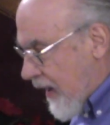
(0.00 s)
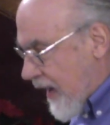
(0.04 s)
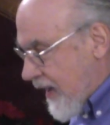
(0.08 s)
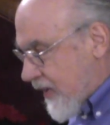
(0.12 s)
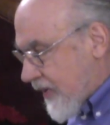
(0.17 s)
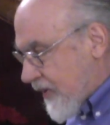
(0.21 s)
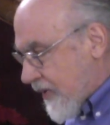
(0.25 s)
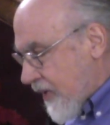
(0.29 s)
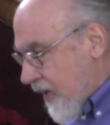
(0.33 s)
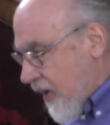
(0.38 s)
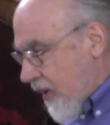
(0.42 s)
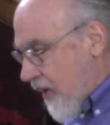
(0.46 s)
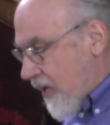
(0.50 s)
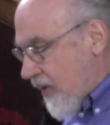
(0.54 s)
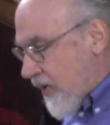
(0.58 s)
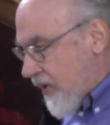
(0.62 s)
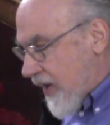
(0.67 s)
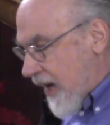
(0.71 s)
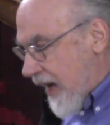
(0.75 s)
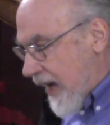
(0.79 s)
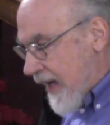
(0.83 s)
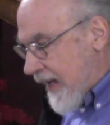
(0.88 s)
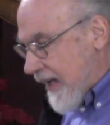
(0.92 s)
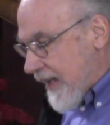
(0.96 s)
search
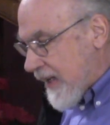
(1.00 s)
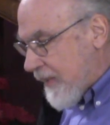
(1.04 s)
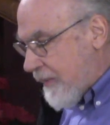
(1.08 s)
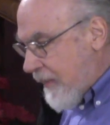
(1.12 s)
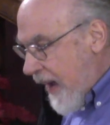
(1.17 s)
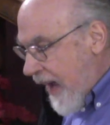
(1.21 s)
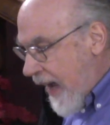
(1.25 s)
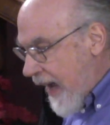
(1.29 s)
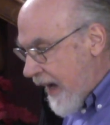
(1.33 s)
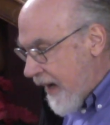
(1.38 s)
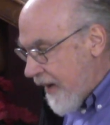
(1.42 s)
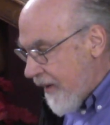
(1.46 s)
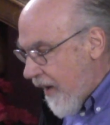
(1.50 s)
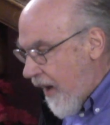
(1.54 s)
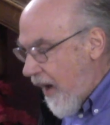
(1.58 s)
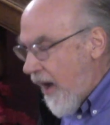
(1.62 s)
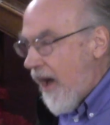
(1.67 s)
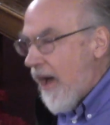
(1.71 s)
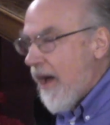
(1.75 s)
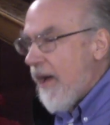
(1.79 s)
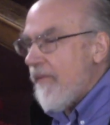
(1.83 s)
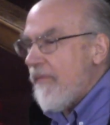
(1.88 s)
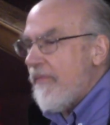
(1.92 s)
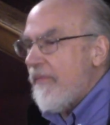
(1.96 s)
has paid
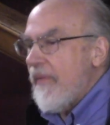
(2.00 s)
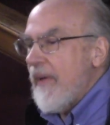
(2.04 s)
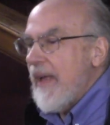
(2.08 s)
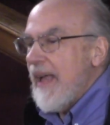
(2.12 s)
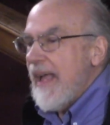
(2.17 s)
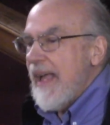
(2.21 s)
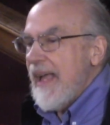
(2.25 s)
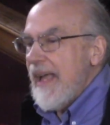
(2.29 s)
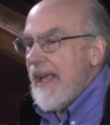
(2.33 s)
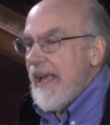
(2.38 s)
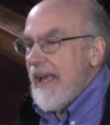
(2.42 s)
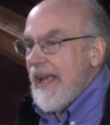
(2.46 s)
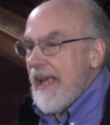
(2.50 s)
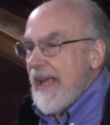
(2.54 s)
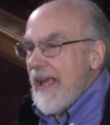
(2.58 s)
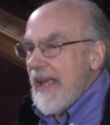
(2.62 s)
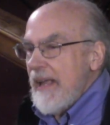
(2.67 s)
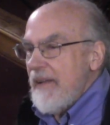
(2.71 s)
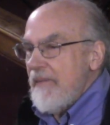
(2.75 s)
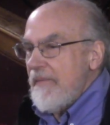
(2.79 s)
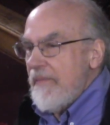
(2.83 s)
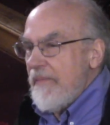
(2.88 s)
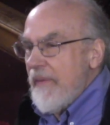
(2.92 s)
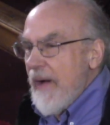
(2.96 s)
off
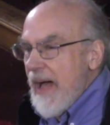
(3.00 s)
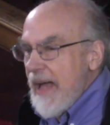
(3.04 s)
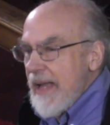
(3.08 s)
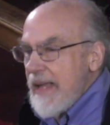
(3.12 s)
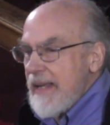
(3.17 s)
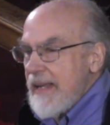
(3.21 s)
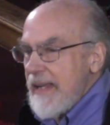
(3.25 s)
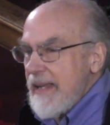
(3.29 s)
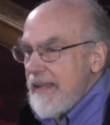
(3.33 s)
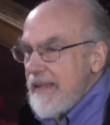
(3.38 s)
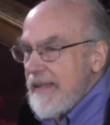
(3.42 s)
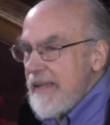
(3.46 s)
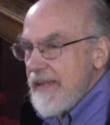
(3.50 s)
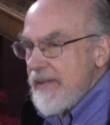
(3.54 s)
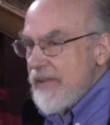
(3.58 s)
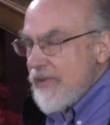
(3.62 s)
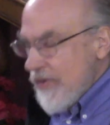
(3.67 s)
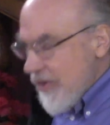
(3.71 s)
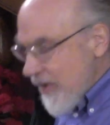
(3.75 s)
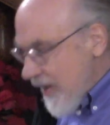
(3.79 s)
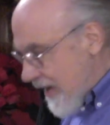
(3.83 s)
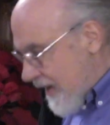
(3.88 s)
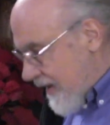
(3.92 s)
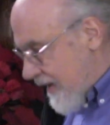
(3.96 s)
in finding this
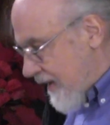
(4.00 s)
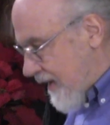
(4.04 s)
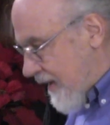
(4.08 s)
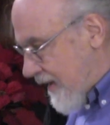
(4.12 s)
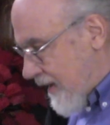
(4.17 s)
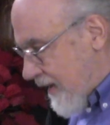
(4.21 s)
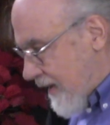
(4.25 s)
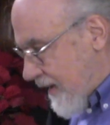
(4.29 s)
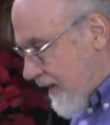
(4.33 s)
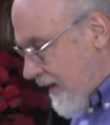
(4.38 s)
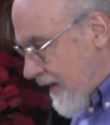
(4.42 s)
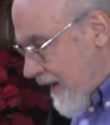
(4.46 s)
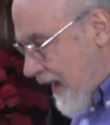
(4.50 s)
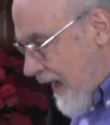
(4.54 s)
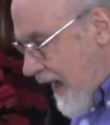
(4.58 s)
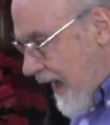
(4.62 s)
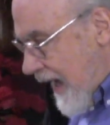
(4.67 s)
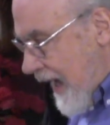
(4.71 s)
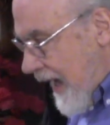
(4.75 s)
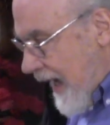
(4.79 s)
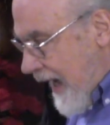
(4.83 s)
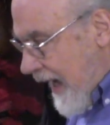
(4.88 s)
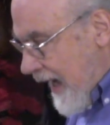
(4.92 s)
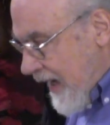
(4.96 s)
Jesus.
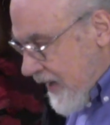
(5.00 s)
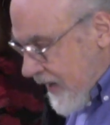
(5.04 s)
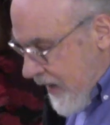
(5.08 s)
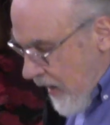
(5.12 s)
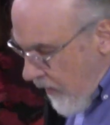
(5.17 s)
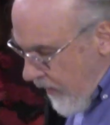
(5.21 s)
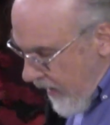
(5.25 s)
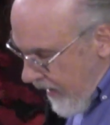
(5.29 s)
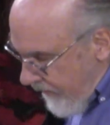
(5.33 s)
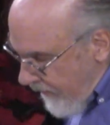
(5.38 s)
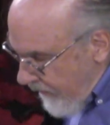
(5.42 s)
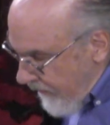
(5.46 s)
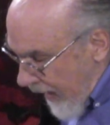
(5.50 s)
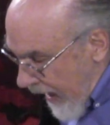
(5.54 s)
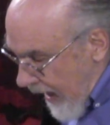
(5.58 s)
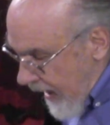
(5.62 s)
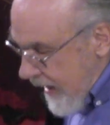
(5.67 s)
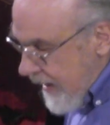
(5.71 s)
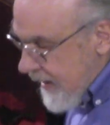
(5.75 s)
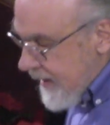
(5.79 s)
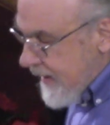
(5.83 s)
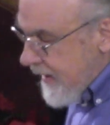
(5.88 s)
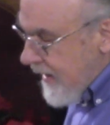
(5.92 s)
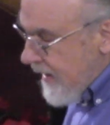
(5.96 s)
And so he
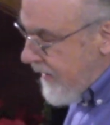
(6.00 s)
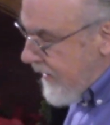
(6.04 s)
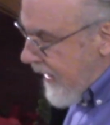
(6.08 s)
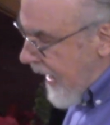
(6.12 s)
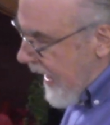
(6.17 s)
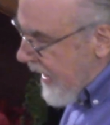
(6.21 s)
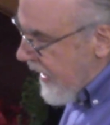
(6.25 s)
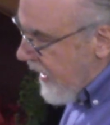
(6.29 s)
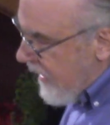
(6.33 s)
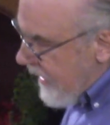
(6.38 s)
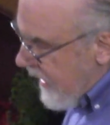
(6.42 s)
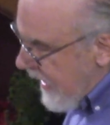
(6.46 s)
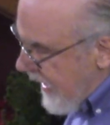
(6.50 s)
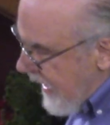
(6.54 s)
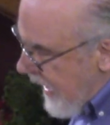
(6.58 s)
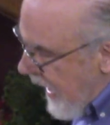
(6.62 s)
finds Nathanael, and